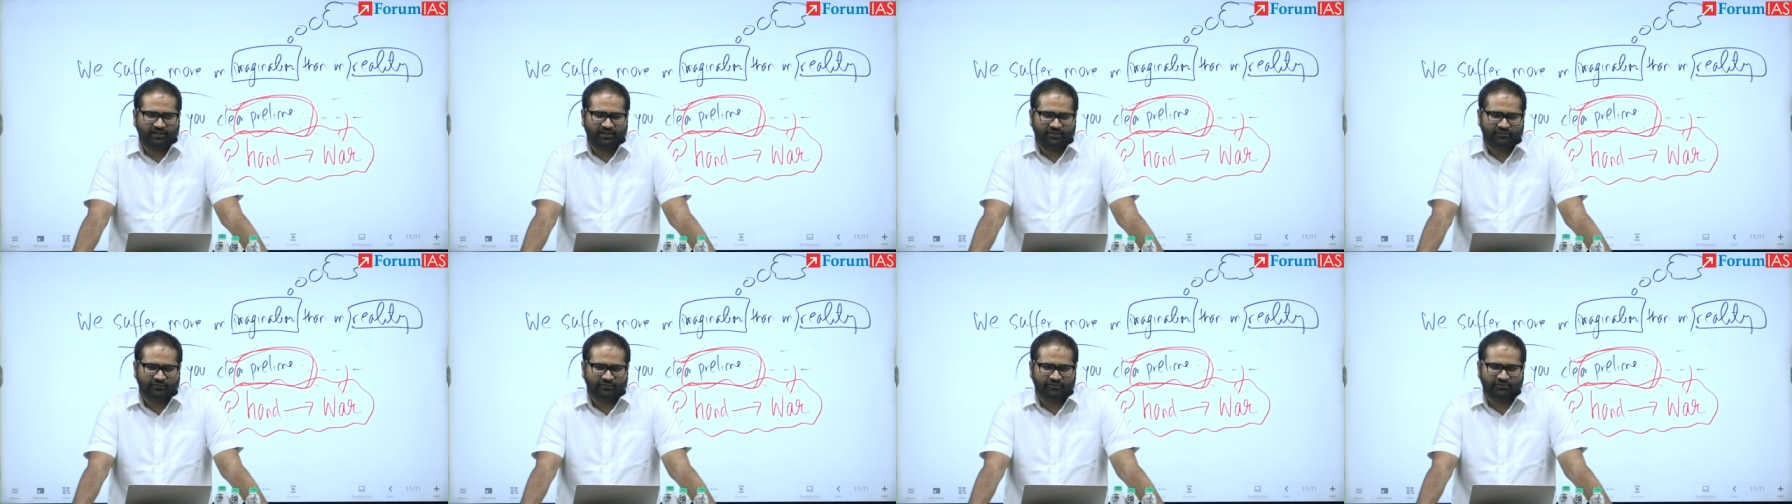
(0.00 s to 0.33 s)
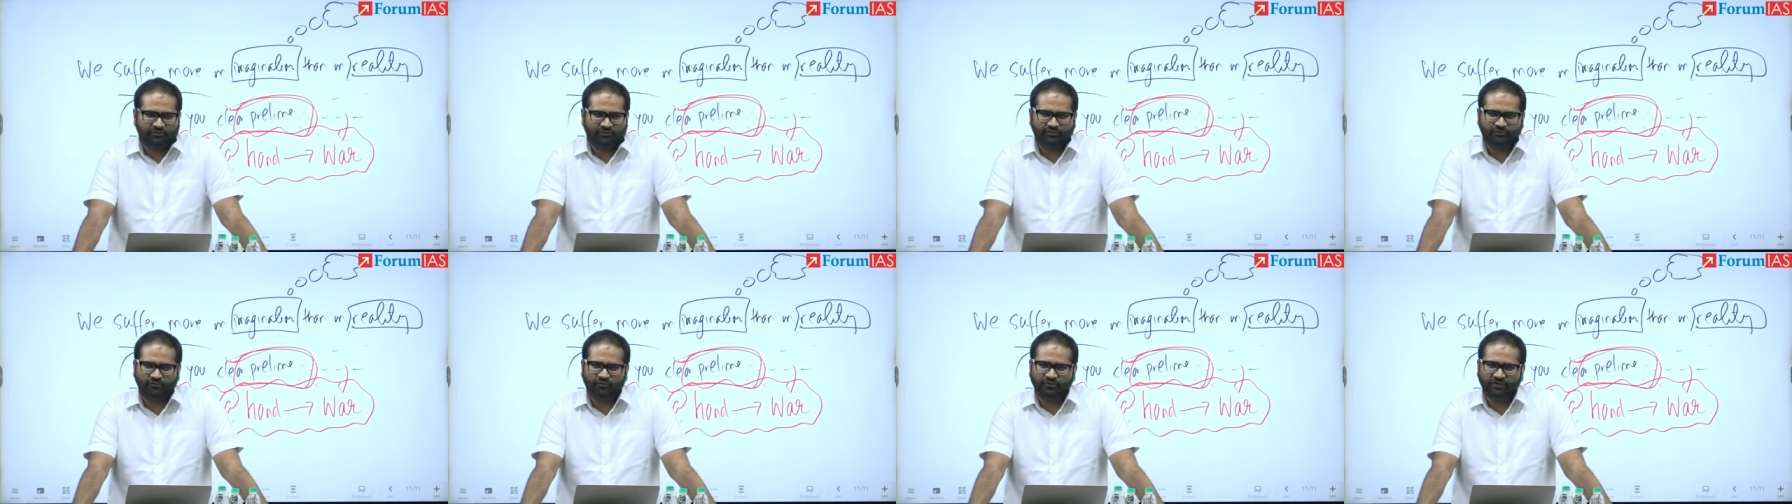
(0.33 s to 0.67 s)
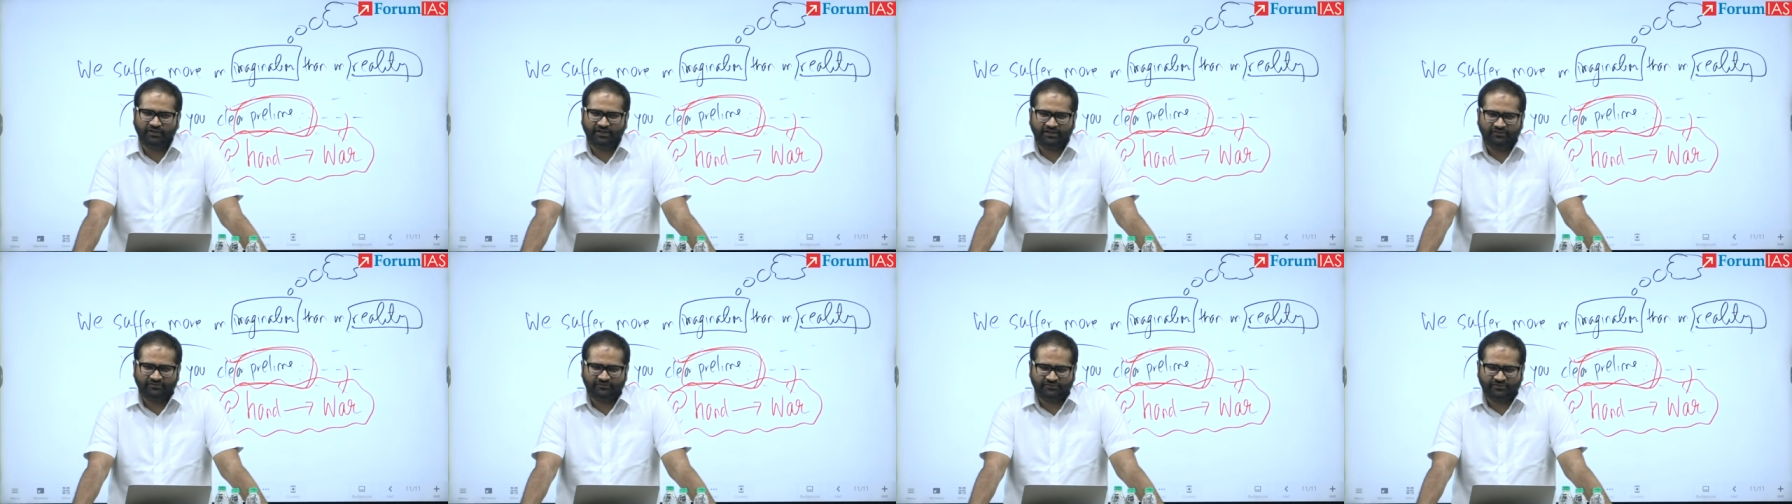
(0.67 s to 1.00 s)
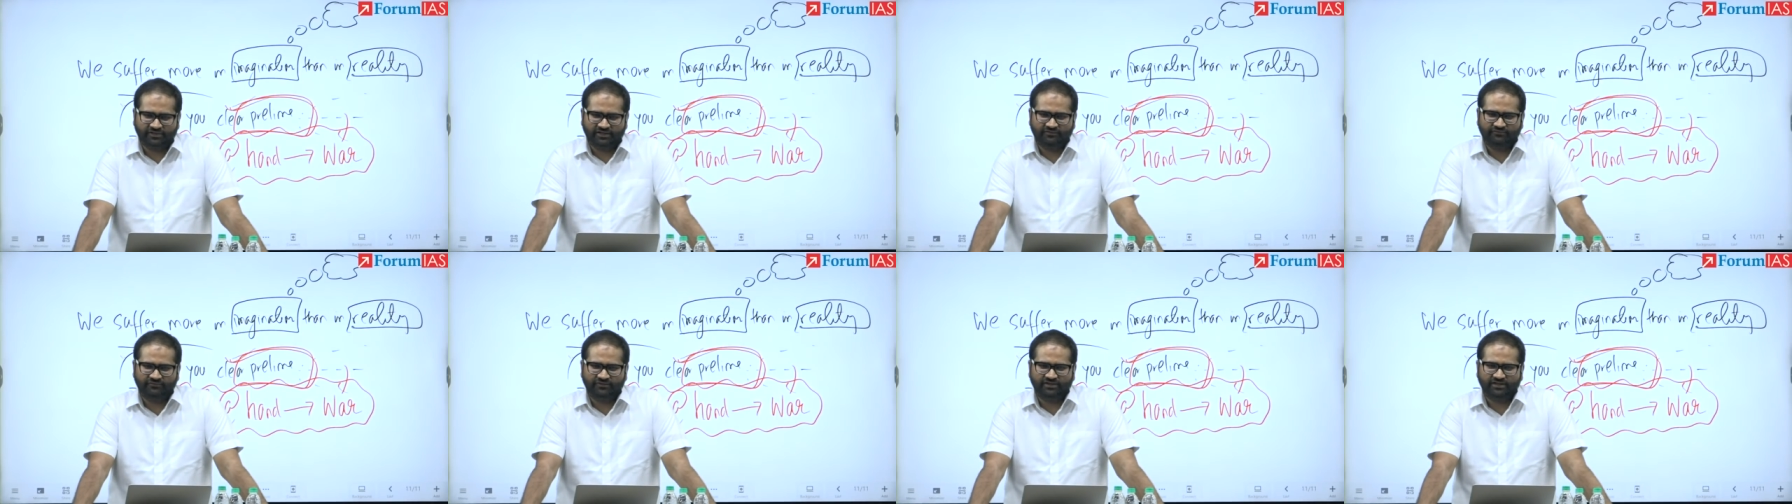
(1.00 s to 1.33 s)
you're going
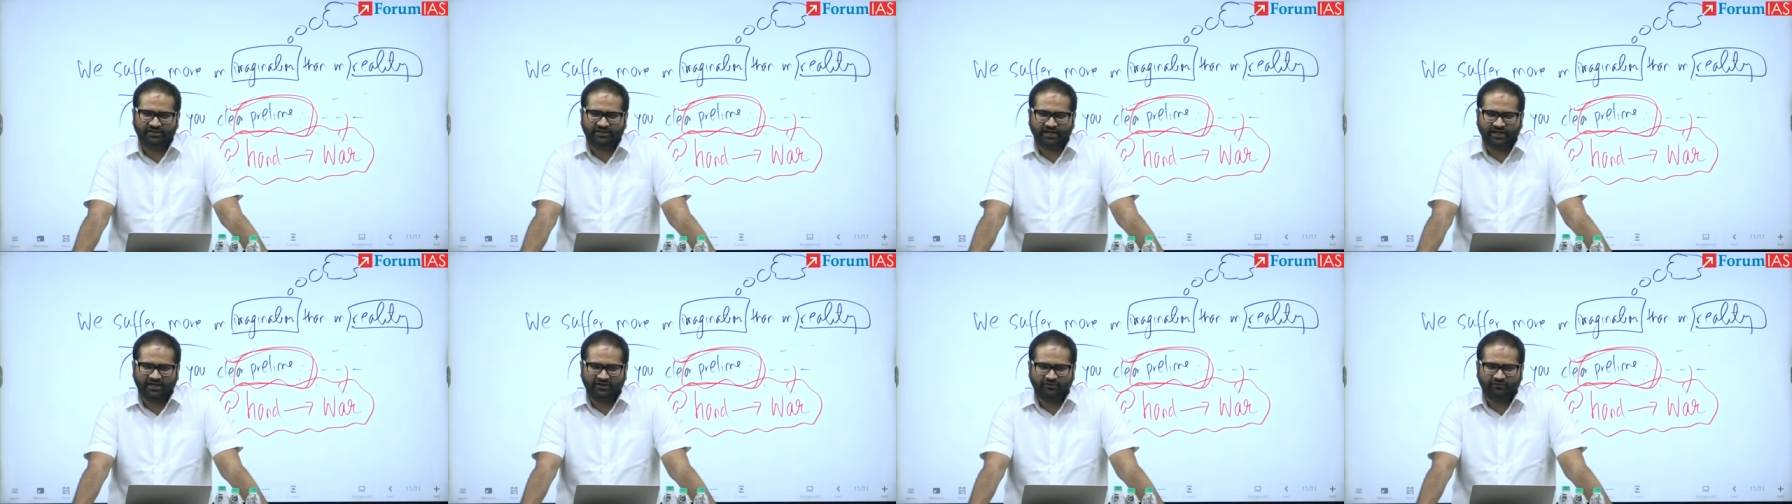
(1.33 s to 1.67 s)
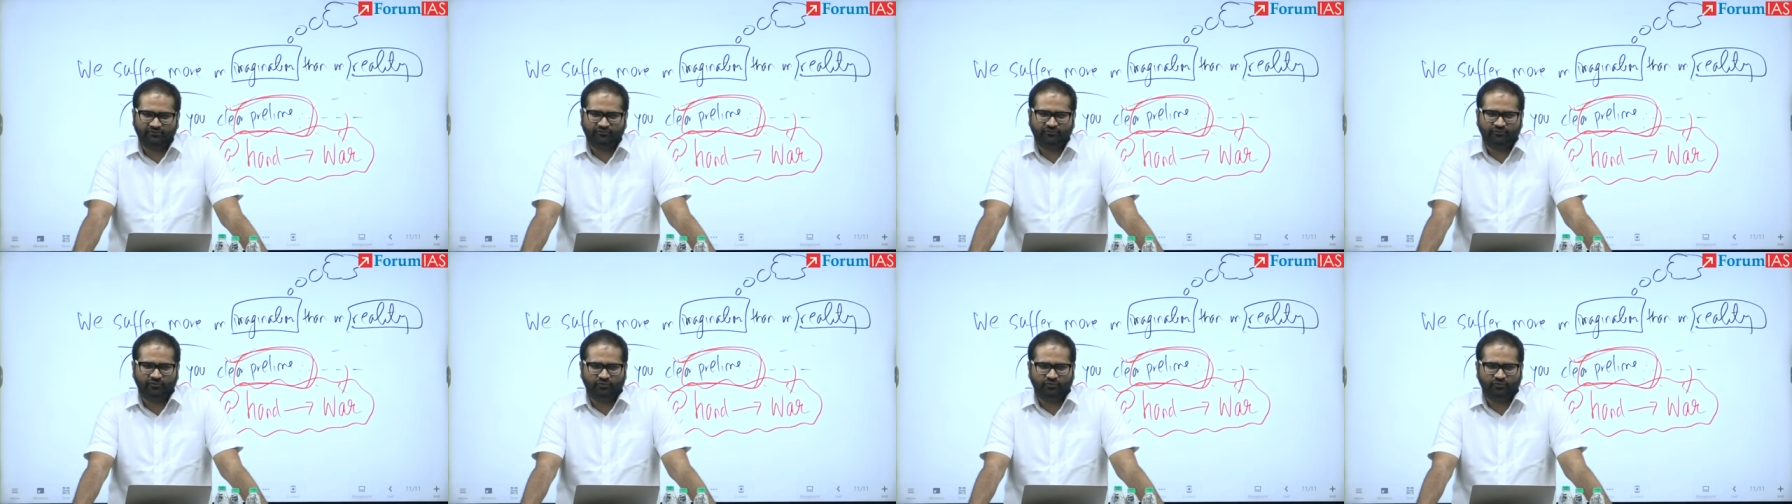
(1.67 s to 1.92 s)
insane with the kind of